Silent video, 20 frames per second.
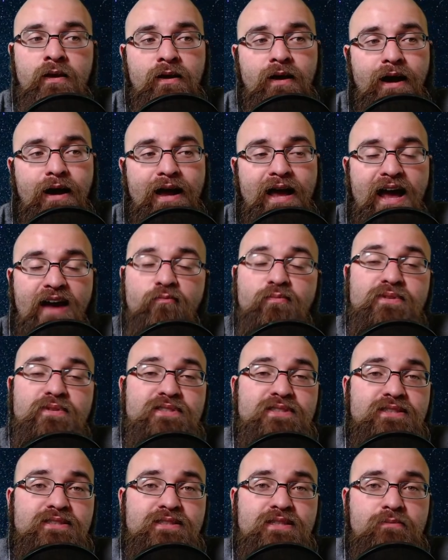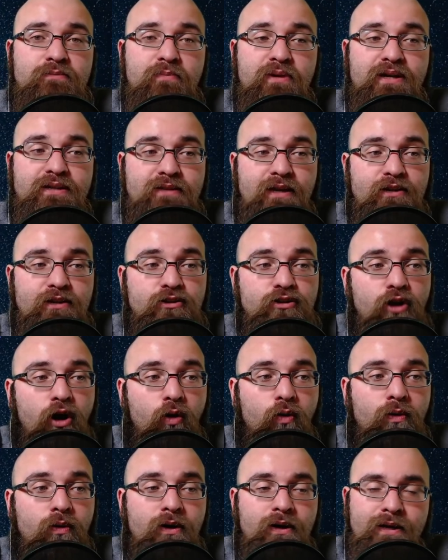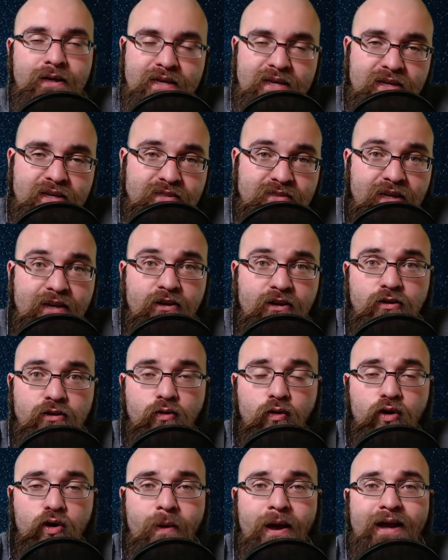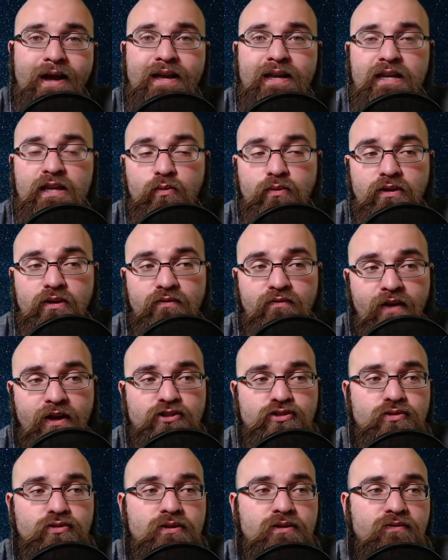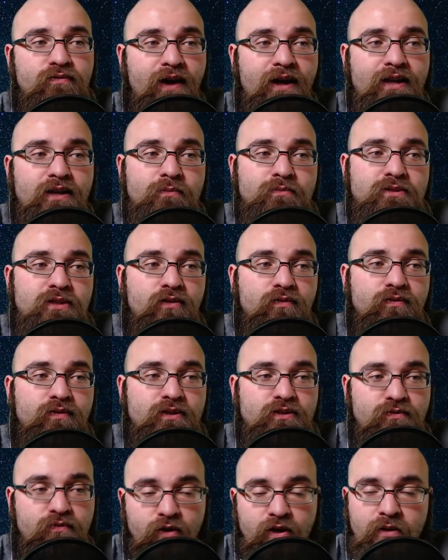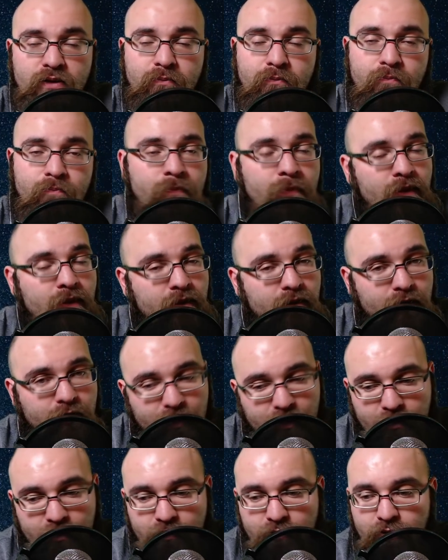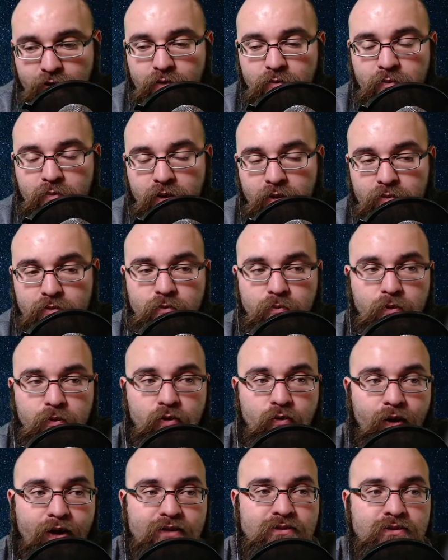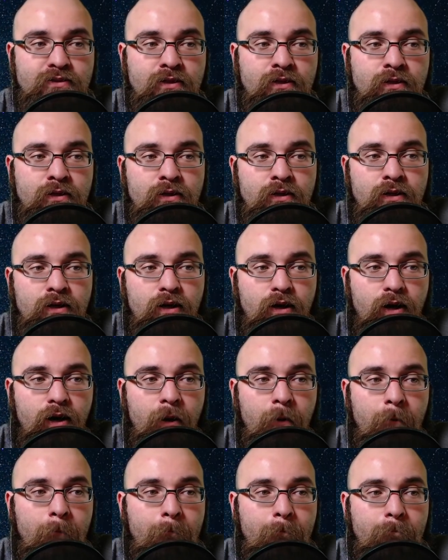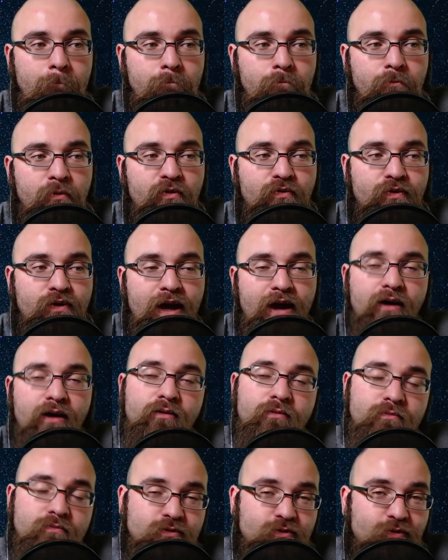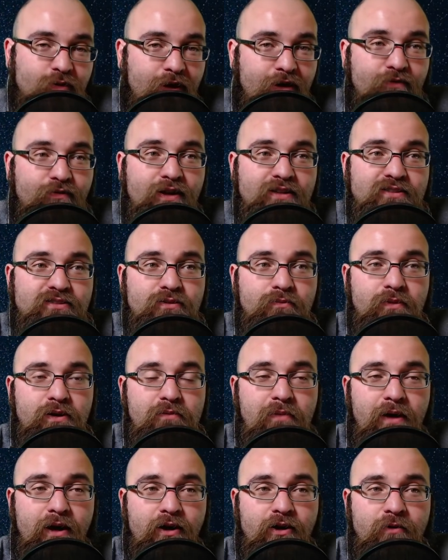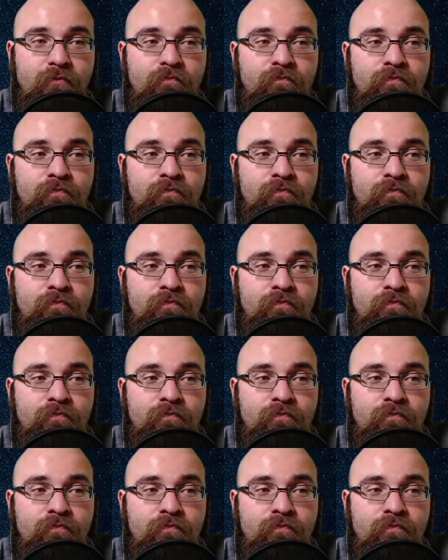I have him at 16 because I know he is a good quarterback and he will eventually find himself his footing and be able to progress. But for now, try to find somebody better.